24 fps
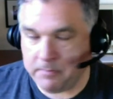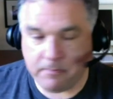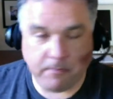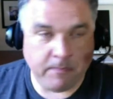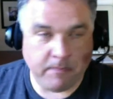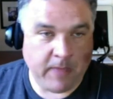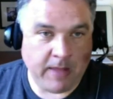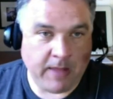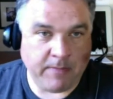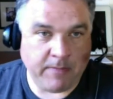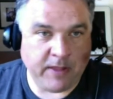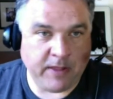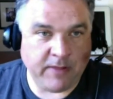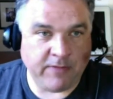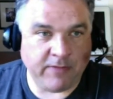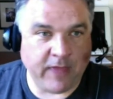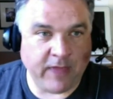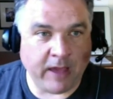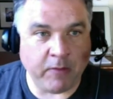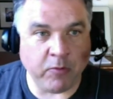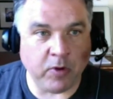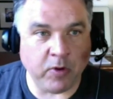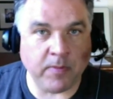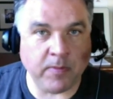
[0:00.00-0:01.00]
Maybe
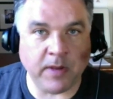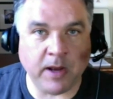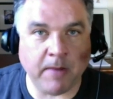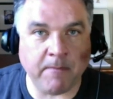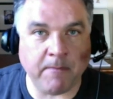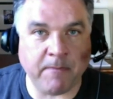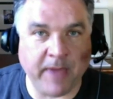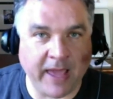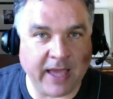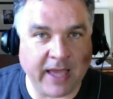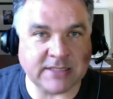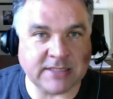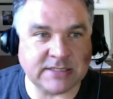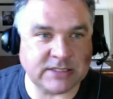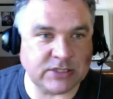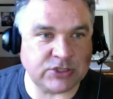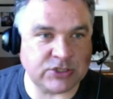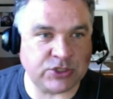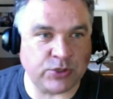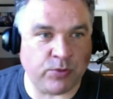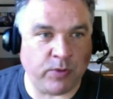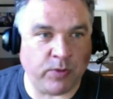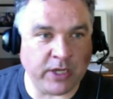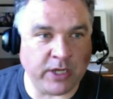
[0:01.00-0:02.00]
that would have been a bad
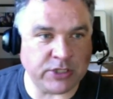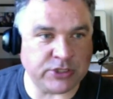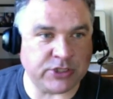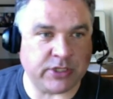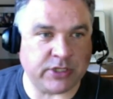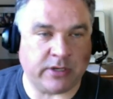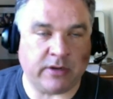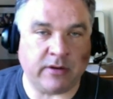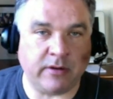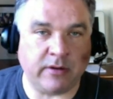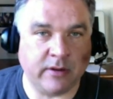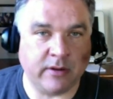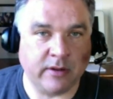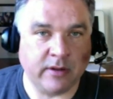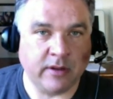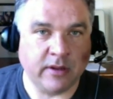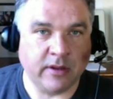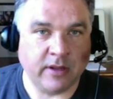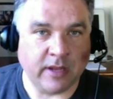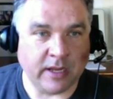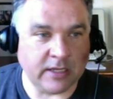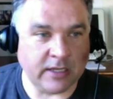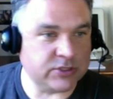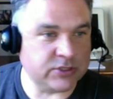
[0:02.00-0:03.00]
situation
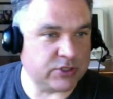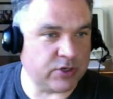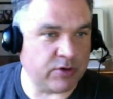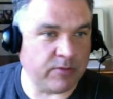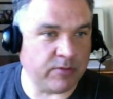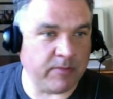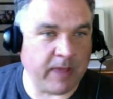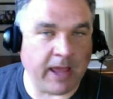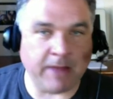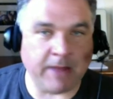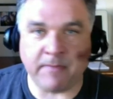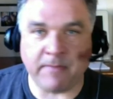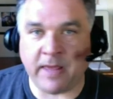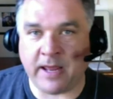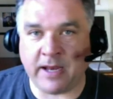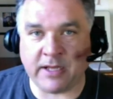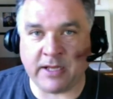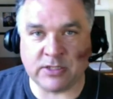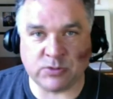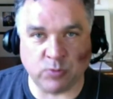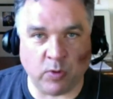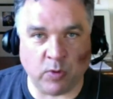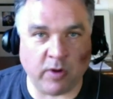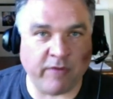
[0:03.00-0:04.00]
and turned Matt
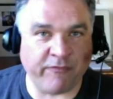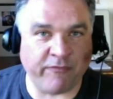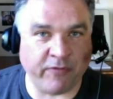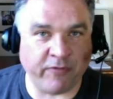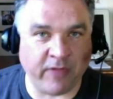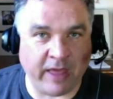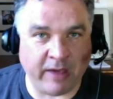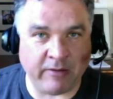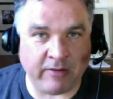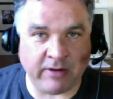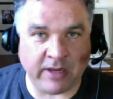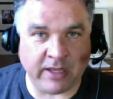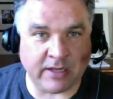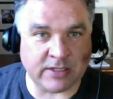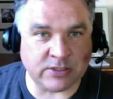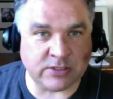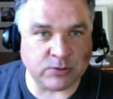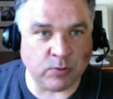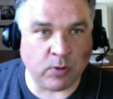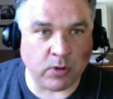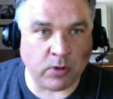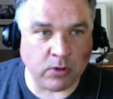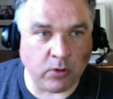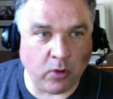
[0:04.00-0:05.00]
Manning's wonderful outing
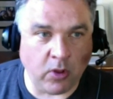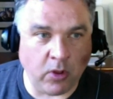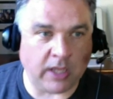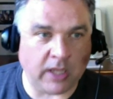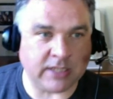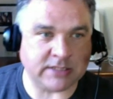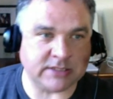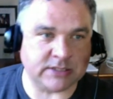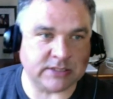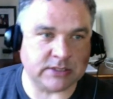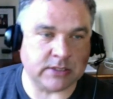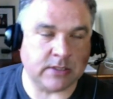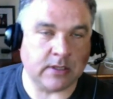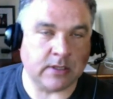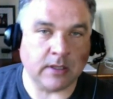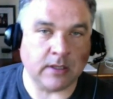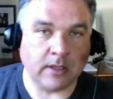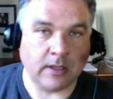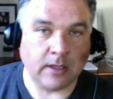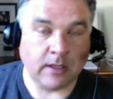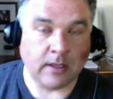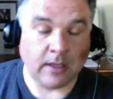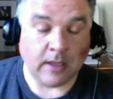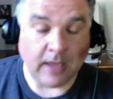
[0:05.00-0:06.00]
into a loss.
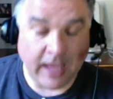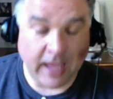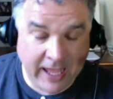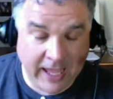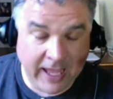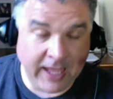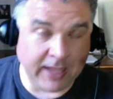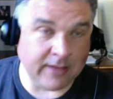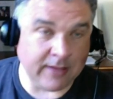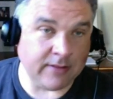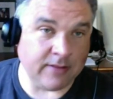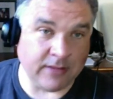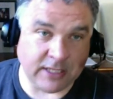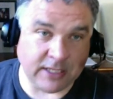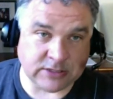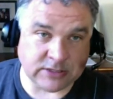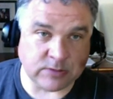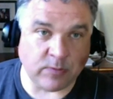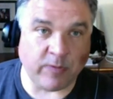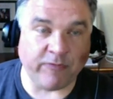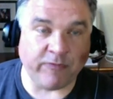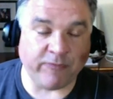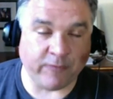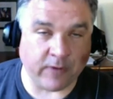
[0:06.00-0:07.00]
And
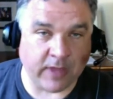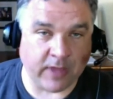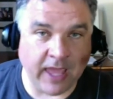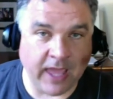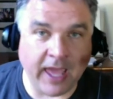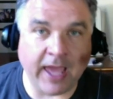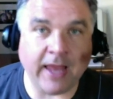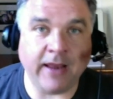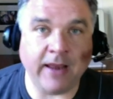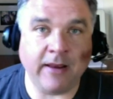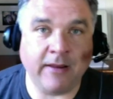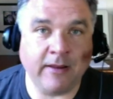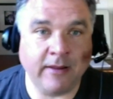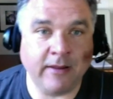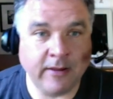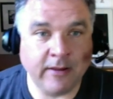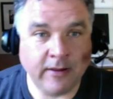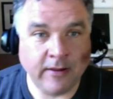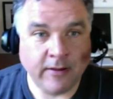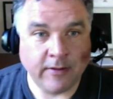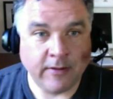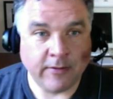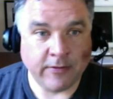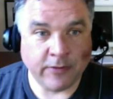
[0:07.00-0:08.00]
lest we forget,
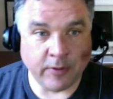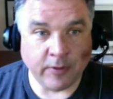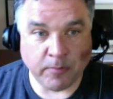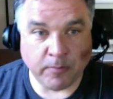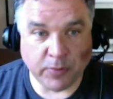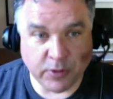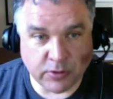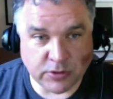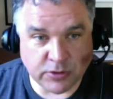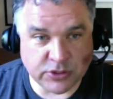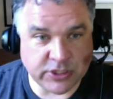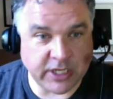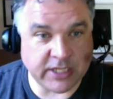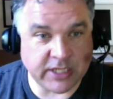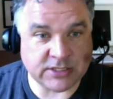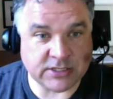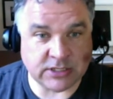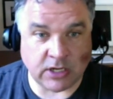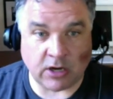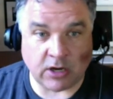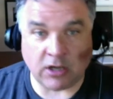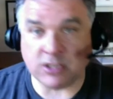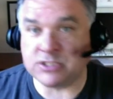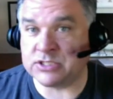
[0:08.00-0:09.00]
the Blue Jays
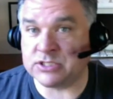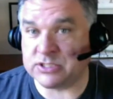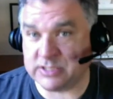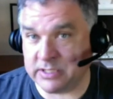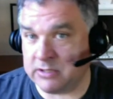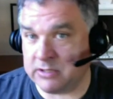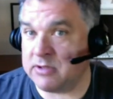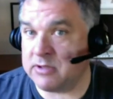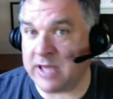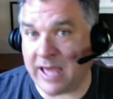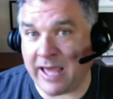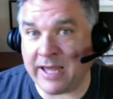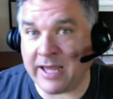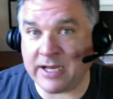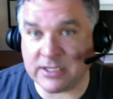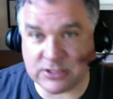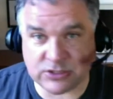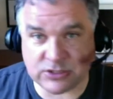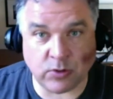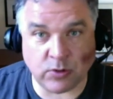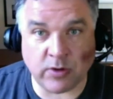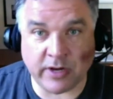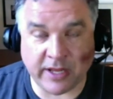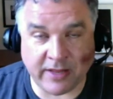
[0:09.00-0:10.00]
are still kind of
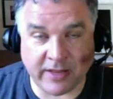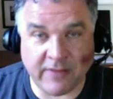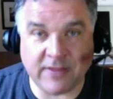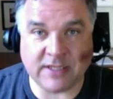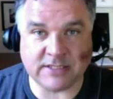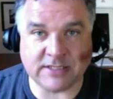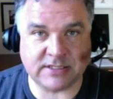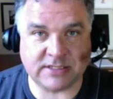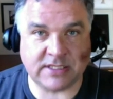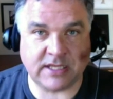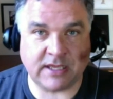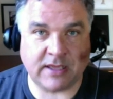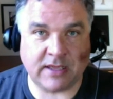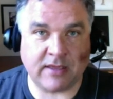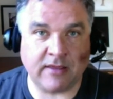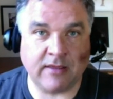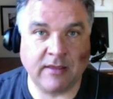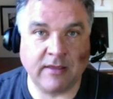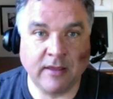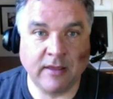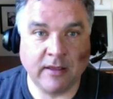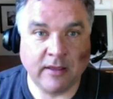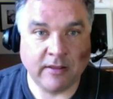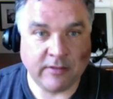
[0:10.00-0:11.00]
sort of in this thing.
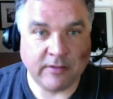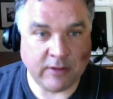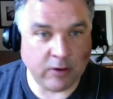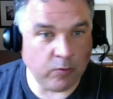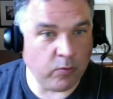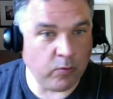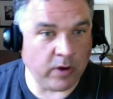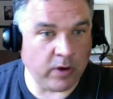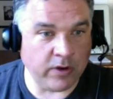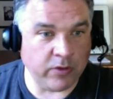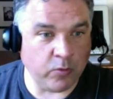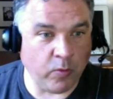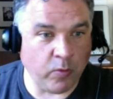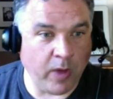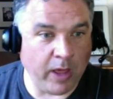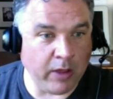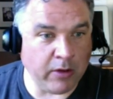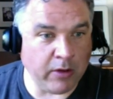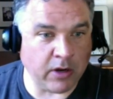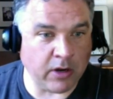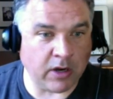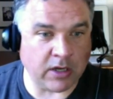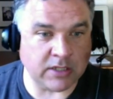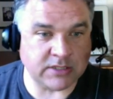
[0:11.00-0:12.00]
They're one of the
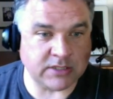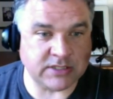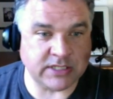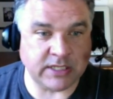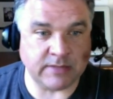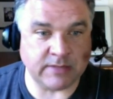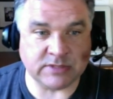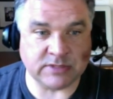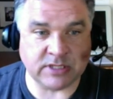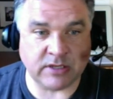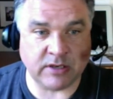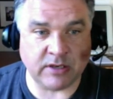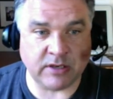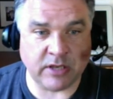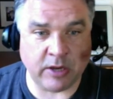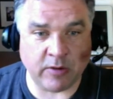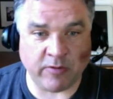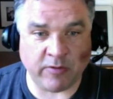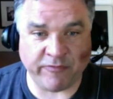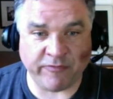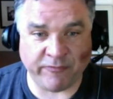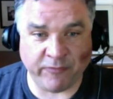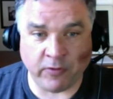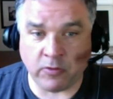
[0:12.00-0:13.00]
wild card teams, and they
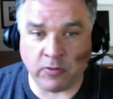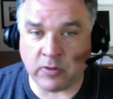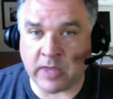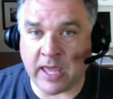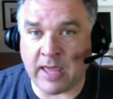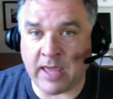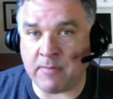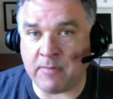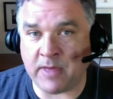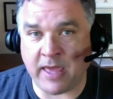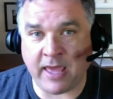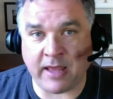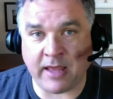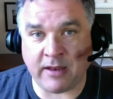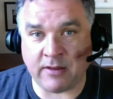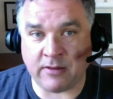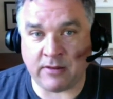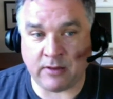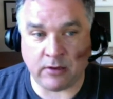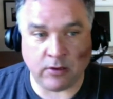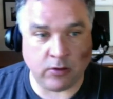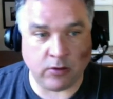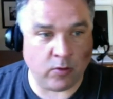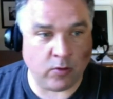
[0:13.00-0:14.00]
were a full game ahead of
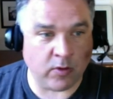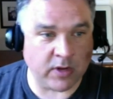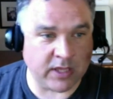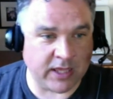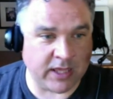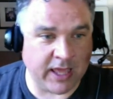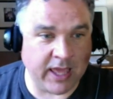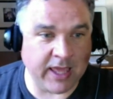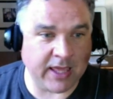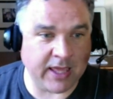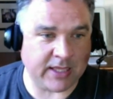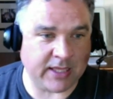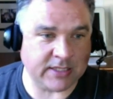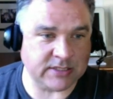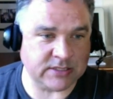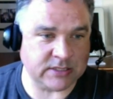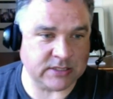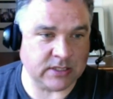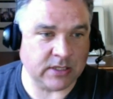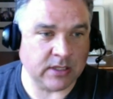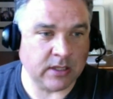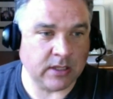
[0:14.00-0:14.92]
the New York Yankees.